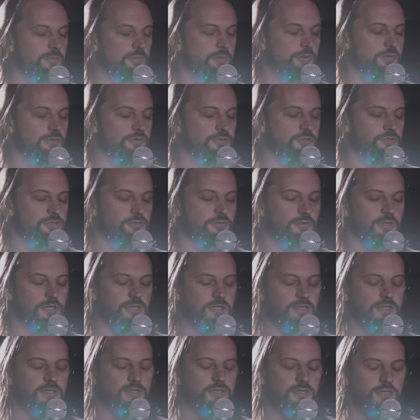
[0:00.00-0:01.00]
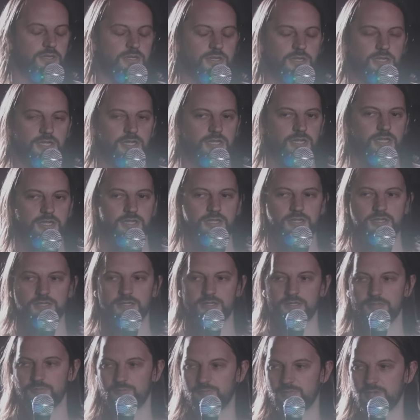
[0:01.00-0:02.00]
up on the screen,
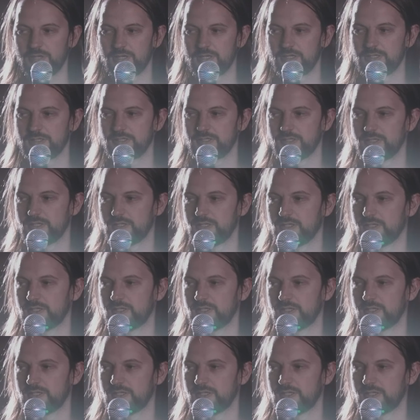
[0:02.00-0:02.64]
but